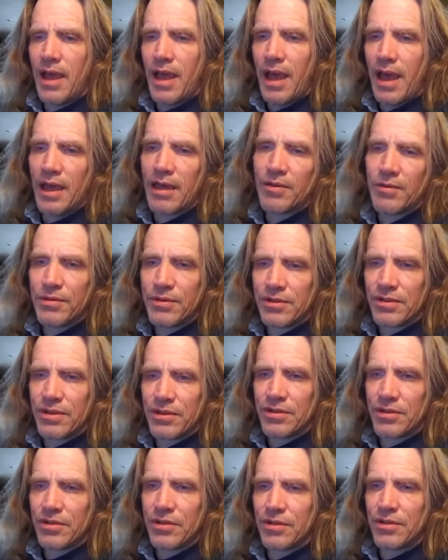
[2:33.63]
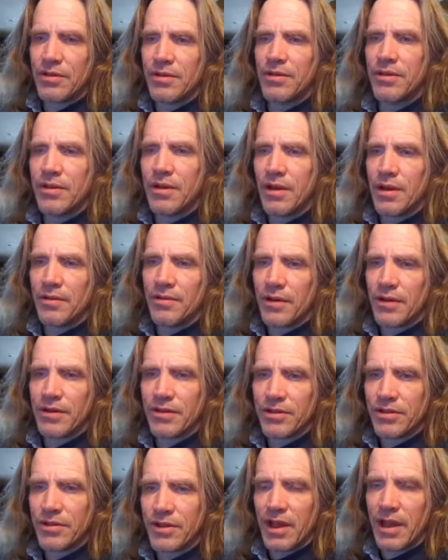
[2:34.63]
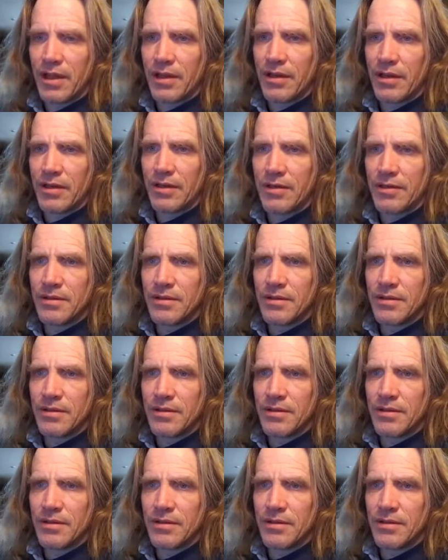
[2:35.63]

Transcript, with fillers: acquisition of understanding.